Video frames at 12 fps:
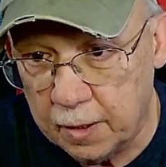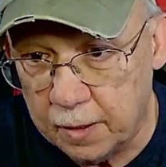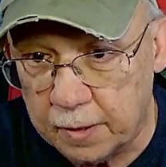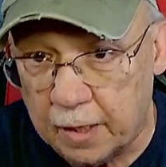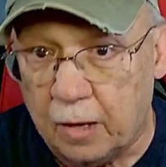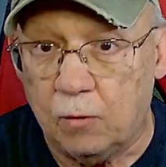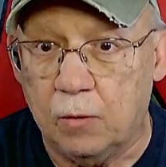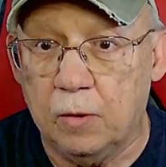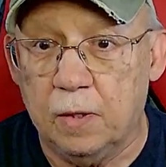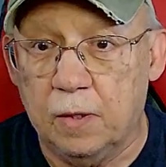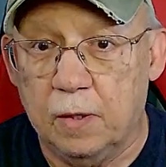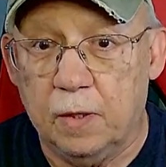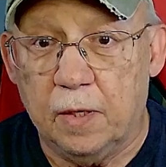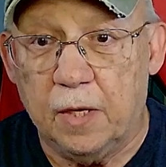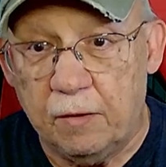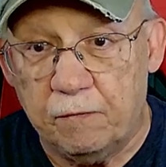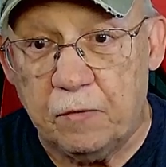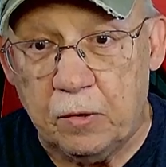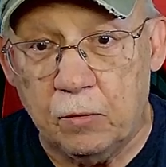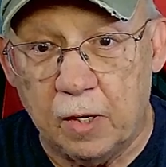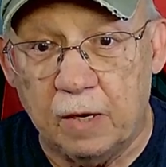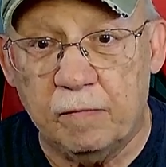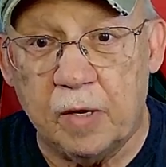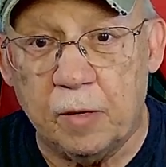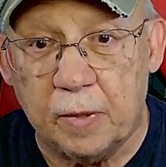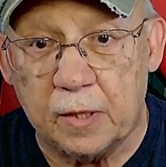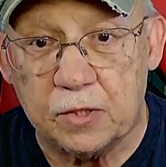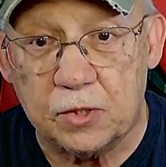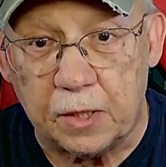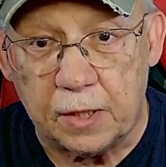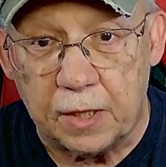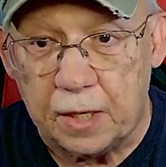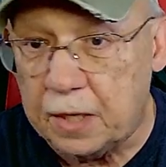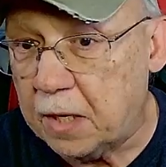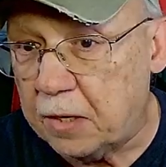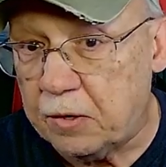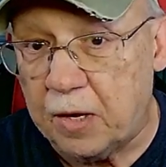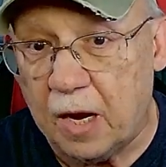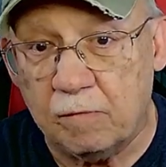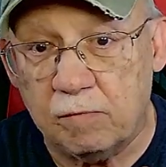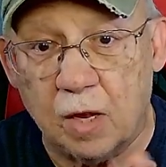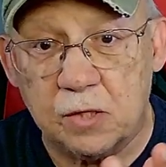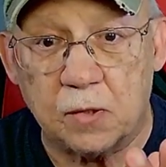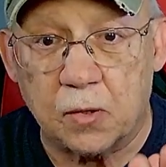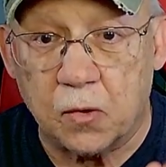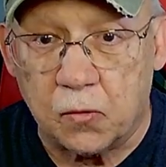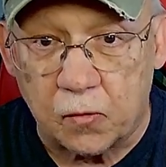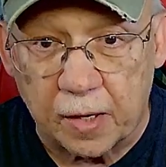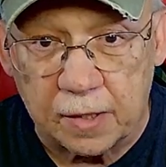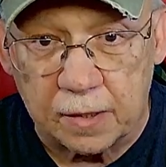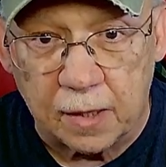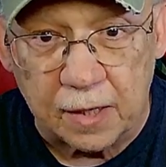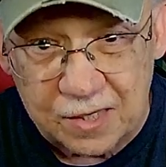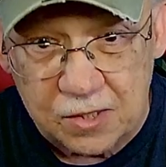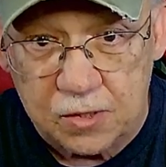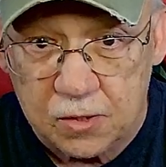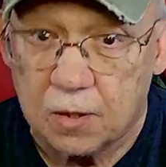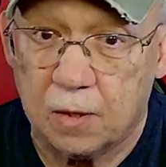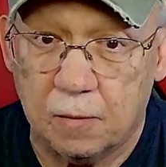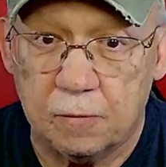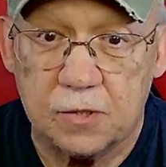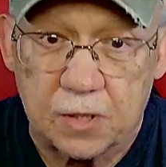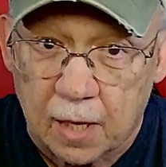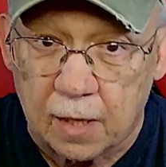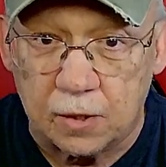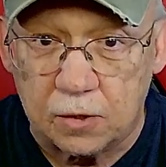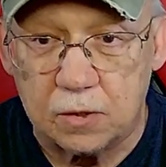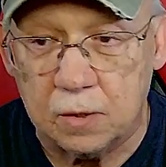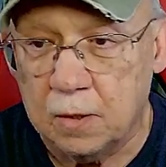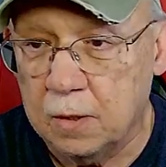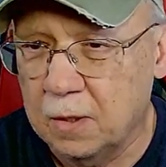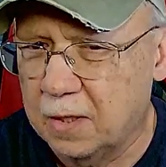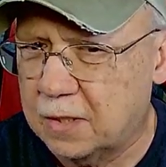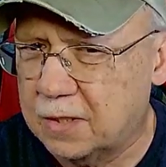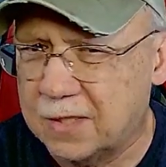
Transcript: Now, if you live in a big city and you have lots of Craigslist sellers, is